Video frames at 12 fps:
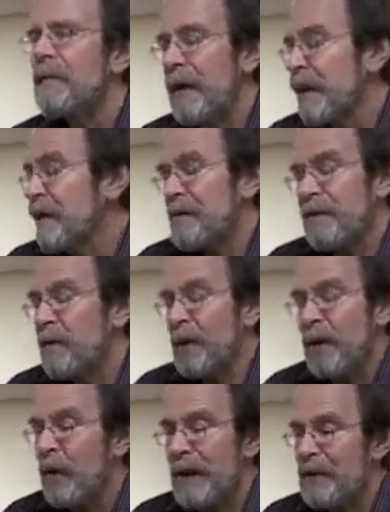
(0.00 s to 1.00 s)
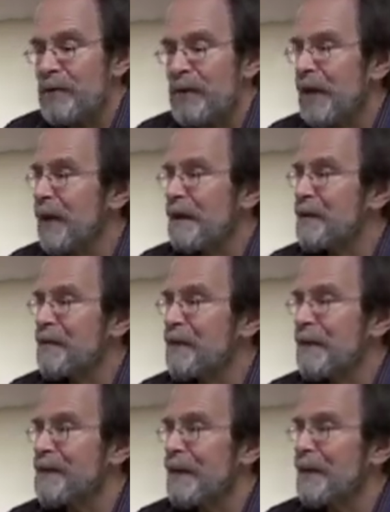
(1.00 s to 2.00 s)
many of whom are quite educated and
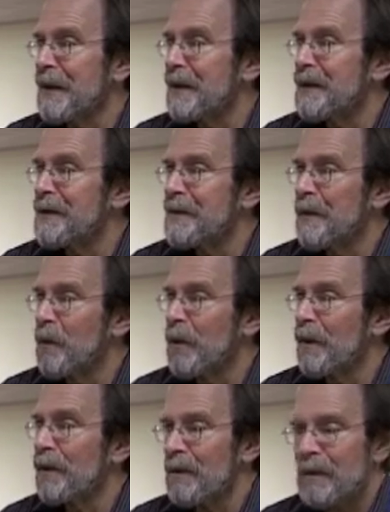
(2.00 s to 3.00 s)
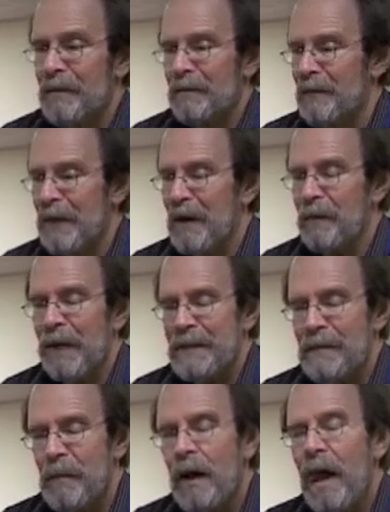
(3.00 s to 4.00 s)
very dedicated to their work, and God
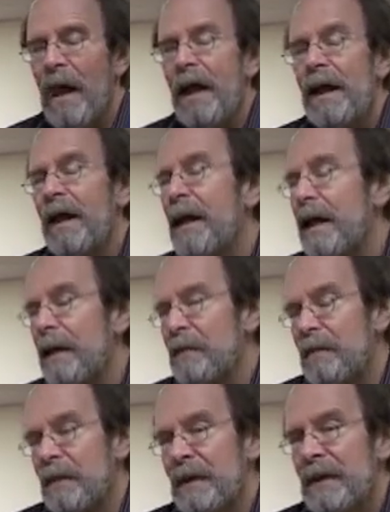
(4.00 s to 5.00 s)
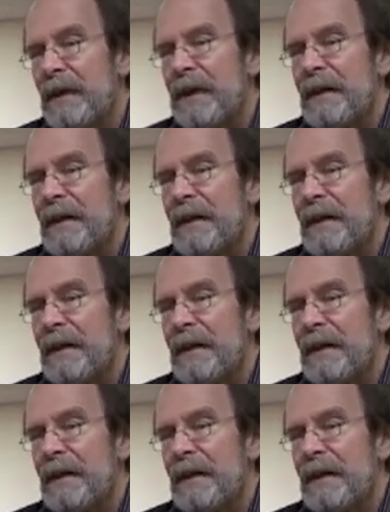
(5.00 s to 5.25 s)
bless them,